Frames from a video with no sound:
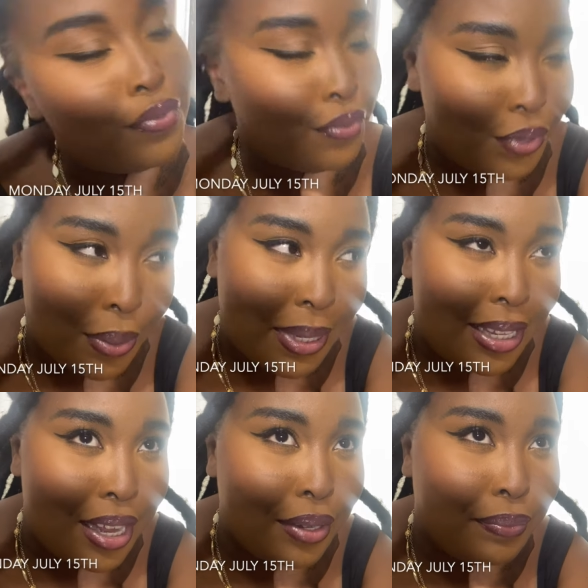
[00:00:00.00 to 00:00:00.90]
What am I
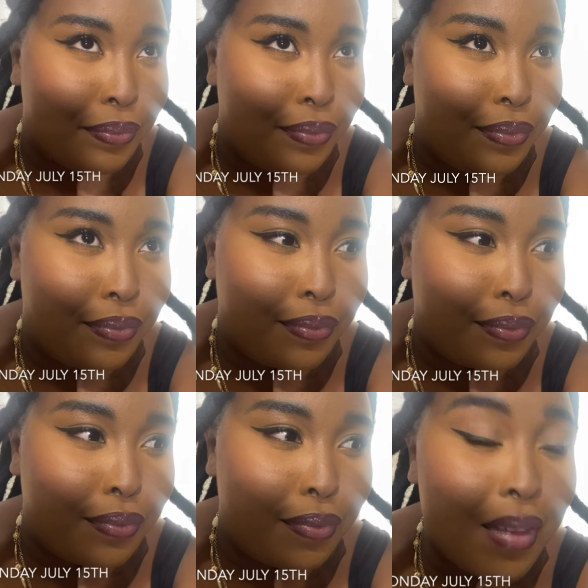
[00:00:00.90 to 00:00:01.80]
saying?
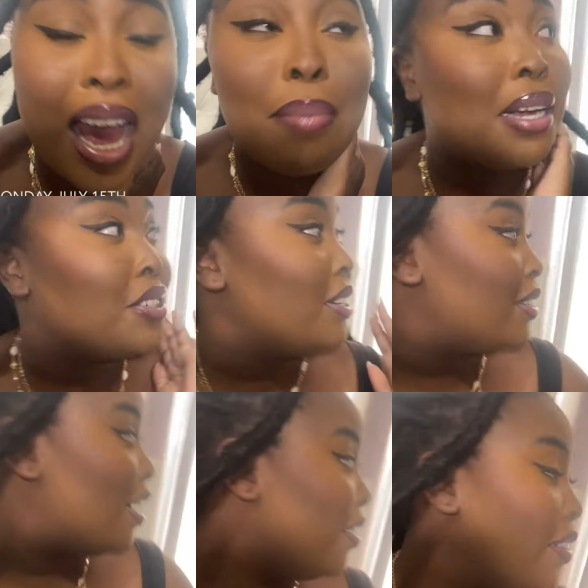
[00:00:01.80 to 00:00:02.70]
I am actually
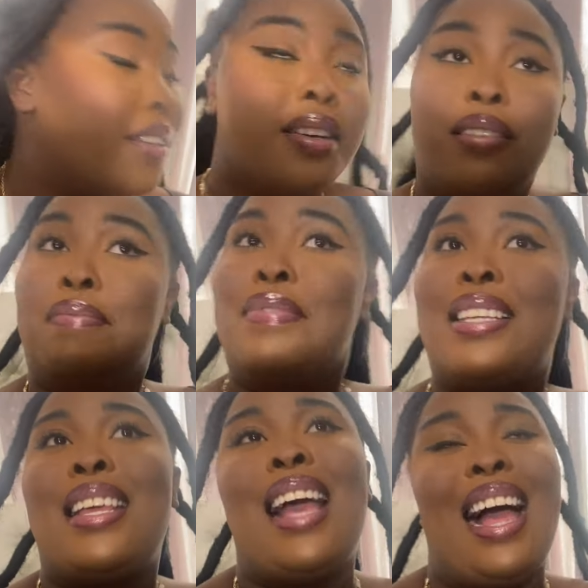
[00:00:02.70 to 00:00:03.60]
tired.
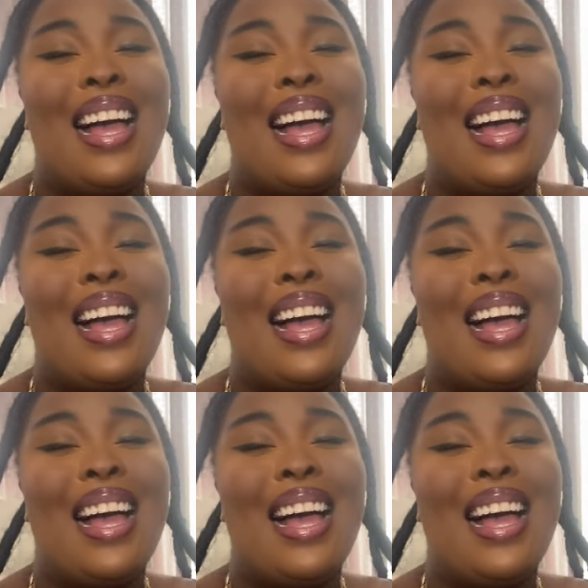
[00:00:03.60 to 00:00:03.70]
Yeah.